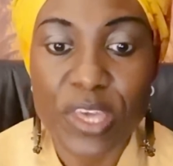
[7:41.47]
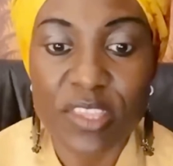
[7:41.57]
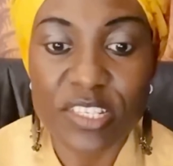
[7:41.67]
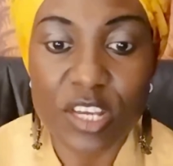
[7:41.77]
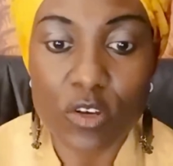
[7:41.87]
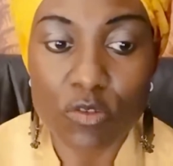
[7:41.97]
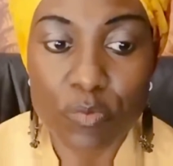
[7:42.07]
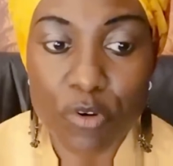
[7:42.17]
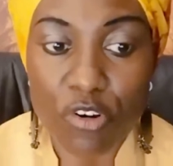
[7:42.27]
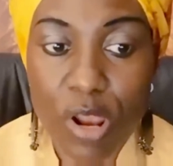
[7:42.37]
These
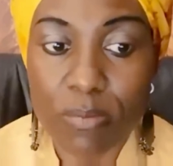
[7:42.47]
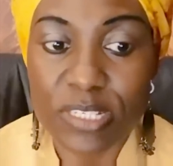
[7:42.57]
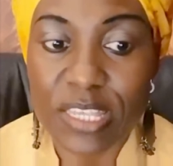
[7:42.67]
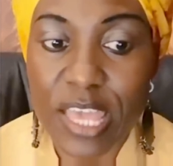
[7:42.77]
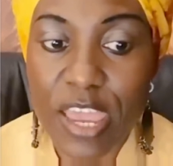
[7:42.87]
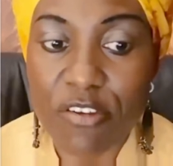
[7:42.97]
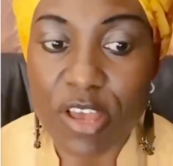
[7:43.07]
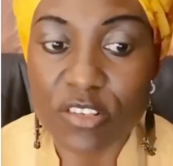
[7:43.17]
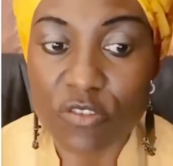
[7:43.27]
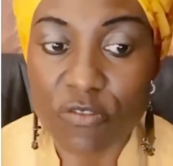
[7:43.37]
include programs in the
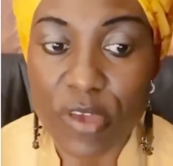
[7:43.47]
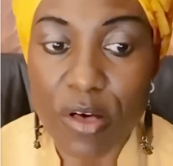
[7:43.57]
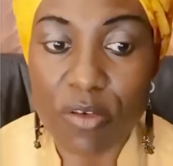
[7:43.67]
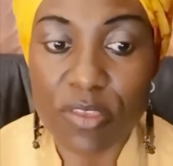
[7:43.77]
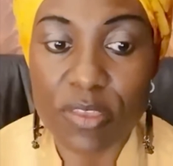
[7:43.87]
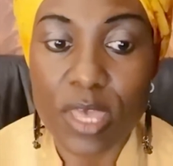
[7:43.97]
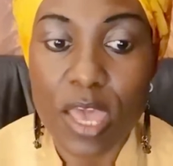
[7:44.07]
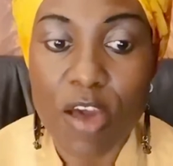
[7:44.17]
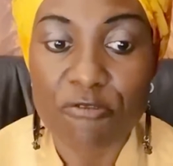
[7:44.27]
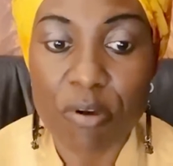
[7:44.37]
areas of health,
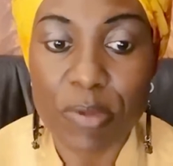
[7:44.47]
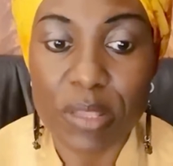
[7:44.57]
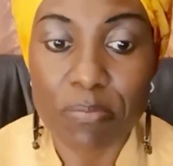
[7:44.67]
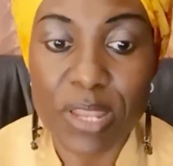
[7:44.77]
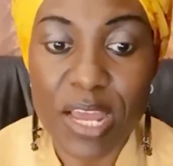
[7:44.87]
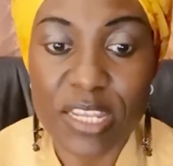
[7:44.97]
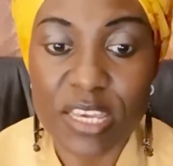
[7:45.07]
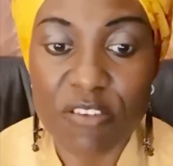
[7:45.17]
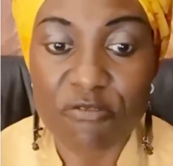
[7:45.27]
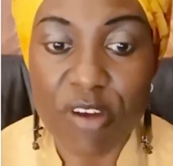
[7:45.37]
family
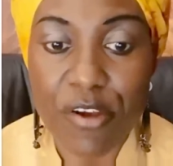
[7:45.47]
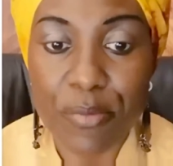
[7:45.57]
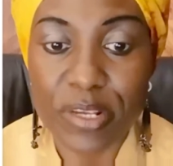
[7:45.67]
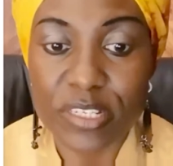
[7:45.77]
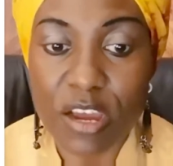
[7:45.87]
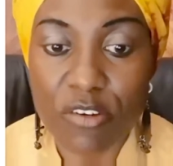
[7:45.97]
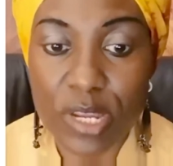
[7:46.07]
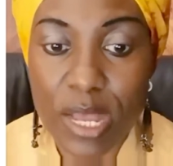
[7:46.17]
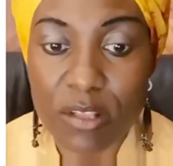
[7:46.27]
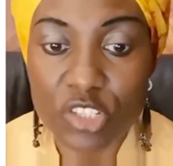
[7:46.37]
planning, environment,
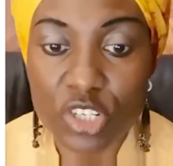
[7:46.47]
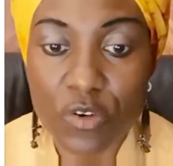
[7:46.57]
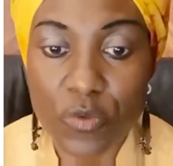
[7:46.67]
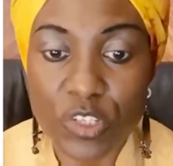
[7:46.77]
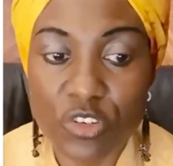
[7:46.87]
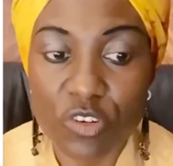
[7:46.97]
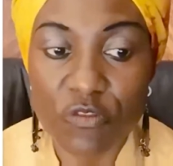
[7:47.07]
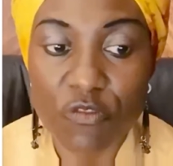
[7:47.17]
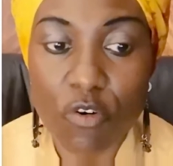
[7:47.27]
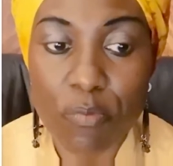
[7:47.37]
agriculture, regional
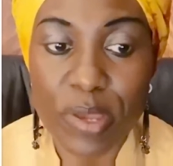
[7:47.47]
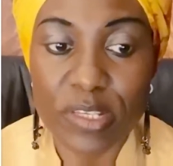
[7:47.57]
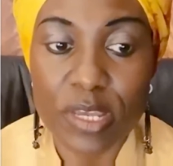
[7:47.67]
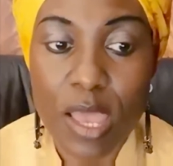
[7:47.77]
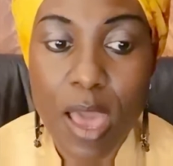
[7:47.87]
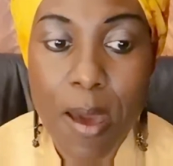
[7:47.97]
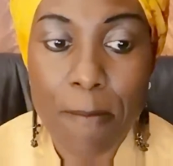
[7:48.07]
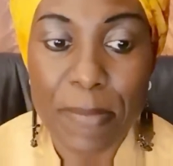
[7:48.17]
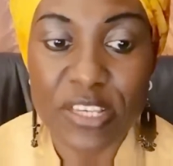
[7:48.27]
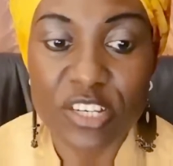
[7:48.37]
development,
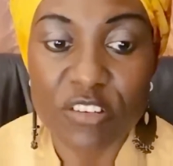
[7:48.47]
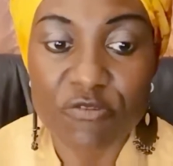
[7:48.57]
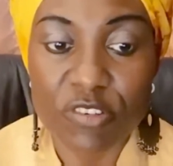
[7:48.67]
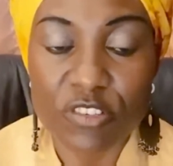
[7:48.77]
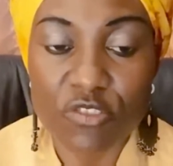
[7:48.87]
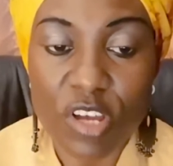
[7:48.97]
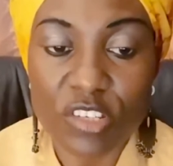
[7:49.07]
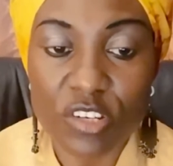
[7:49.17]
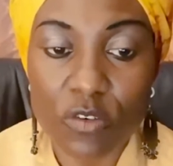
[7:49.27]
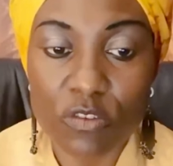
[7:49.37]
major
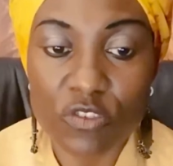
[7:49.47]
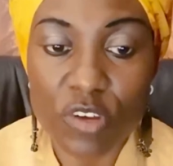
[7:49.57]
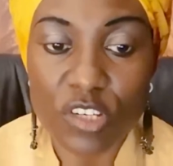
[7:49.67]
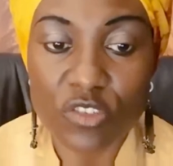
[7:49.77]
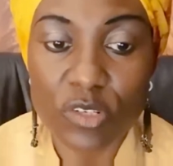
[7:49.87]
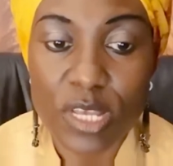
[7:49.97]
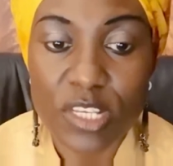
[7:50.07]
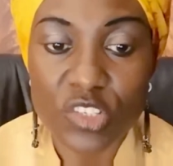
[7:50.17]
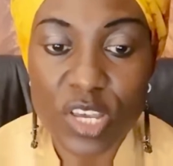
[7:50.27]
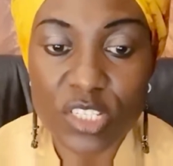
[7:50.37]
infrastructure construction,
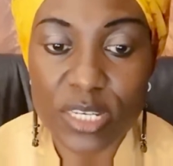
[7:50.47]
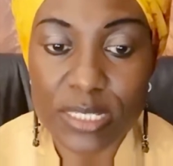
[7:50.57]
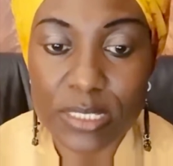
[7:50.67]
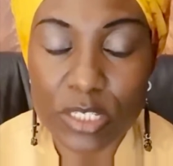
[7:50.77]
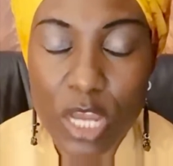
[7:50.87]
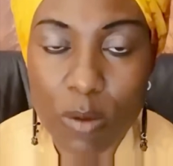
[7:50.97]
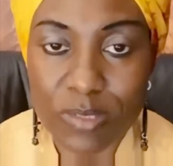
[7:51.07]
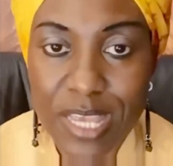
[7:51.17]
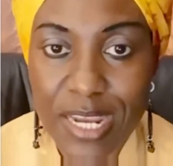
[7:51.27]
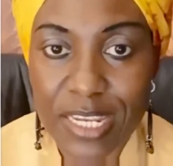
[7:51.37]
such as
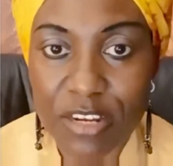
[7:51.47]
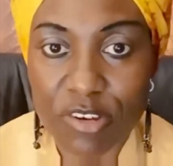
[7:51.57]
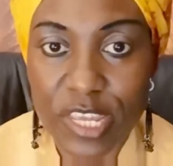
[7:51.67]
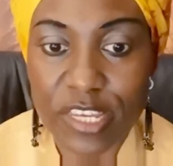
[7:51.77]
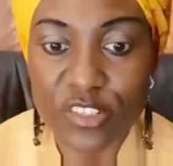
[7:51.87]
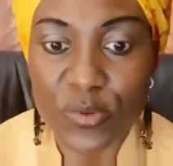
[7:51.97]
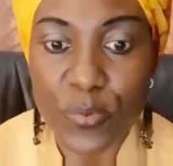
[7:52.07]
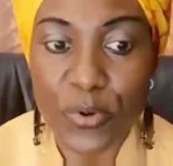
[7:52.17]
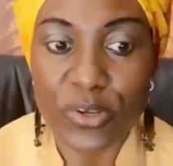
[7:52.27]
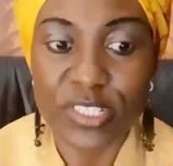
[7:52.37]
dams and irrigation
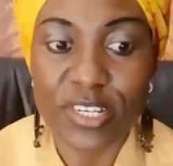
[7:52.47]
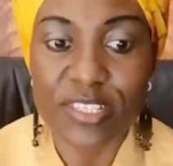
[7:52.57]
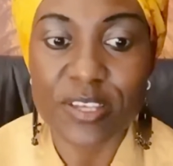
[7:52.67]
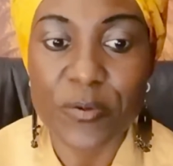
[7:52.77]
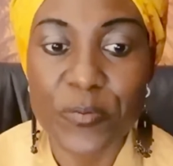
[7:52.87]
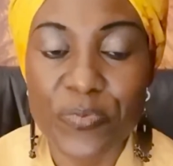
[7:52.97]
projects.